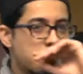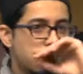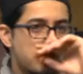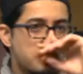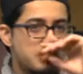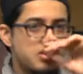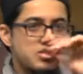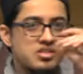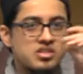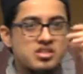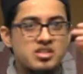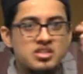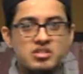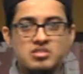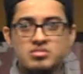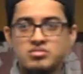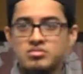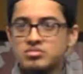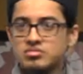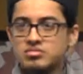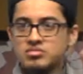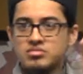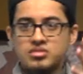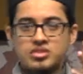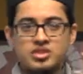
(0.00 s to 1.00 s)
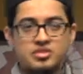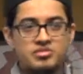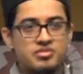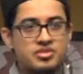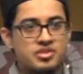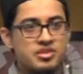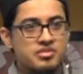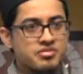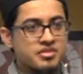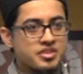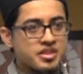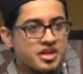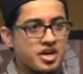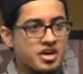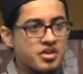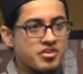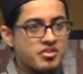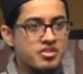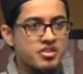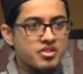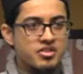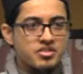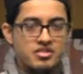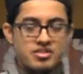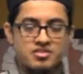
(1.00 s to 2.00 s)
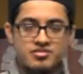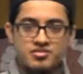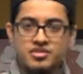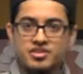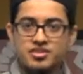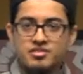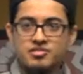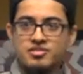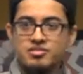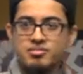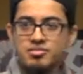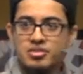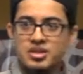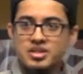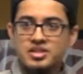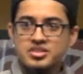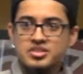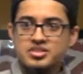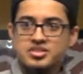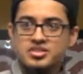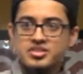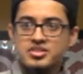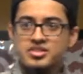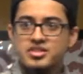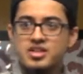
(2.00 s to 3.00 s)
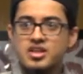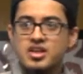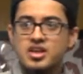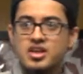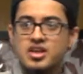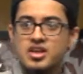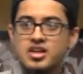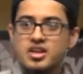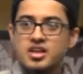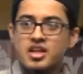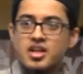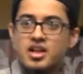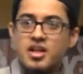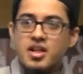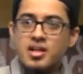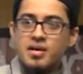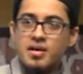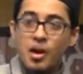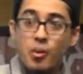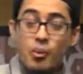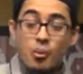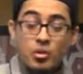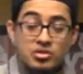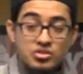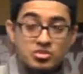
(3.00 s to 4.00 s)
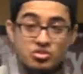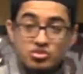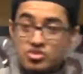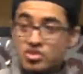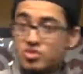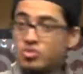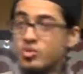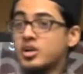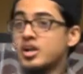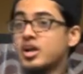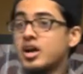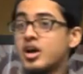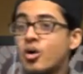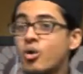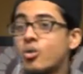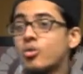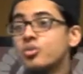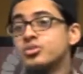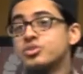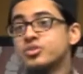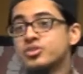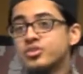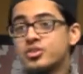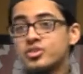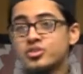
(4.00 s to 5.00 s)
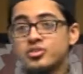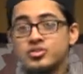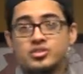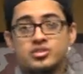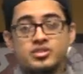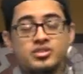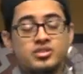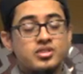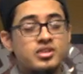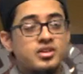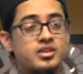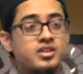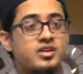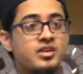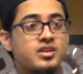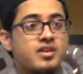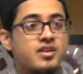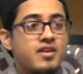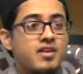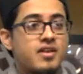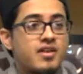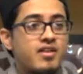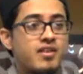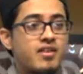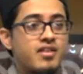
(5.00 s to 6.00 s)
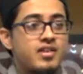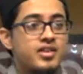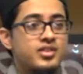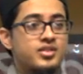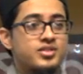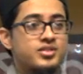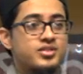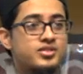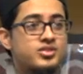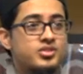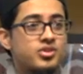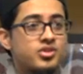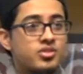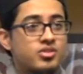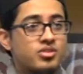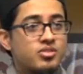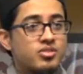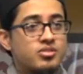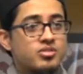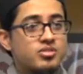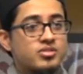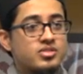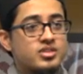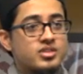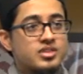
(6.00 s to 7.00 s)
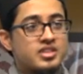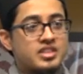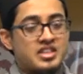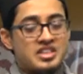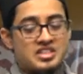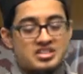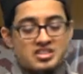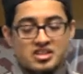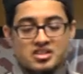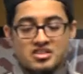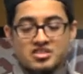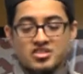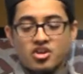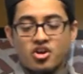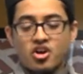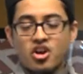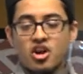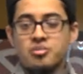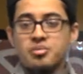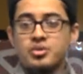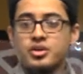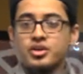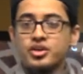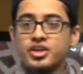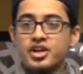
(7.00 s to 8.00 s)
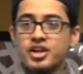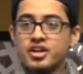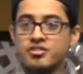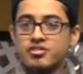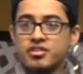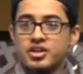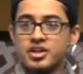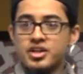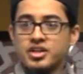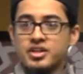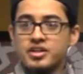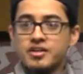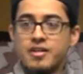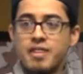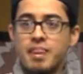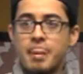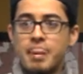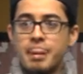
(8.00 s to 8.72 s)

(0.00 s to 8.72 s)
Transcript: I want to see different areas, different places. I want to see what I own, you know. So he tells the army to get ready.